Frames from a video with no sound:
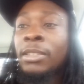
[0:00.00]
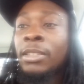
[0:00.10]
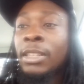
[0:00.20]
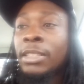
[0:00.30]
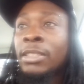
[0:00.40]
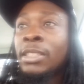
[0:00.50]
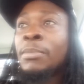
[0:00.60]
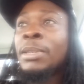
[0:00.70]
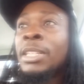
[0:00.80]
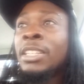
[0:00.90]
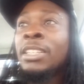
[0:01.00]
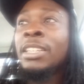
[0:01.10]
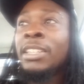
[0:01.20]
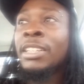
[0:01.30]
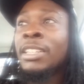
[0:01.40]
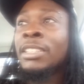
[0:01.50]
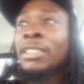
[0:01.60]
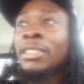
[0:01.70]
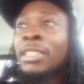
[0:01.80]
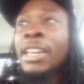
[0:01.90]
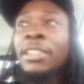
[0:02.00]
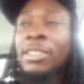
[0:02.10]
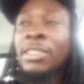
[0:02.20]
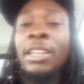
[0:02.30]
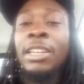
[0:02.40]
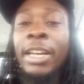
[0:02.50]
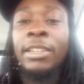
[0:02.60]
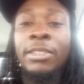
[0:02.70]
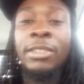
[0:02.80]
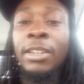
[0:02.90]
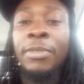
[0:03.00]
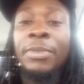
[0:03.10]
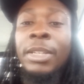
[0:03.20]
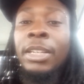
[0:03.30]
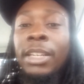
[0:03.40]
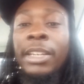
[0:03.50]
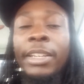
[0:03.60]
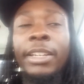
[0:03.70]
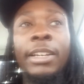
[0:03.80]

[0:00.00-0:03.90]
CBD and the THC, all that stuff, it